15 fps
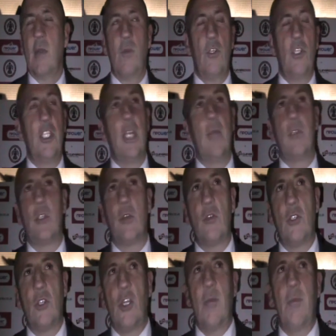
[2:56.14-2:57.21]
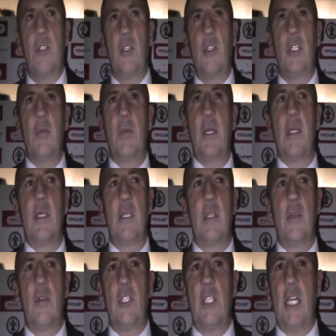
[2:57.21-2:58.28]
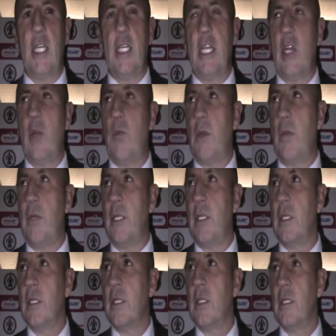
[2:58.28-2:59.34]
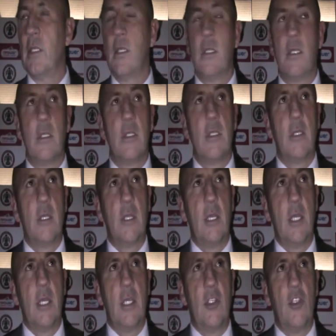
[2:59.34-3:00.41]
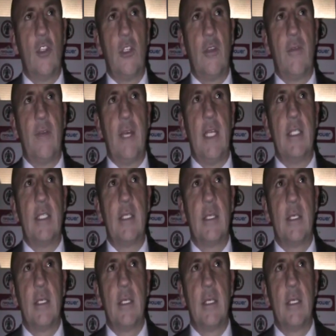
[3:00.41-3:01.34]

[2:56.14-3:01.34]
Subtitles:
I wouldn't say it was a goal scoring opportunity, but, you know, second yellow probably justified.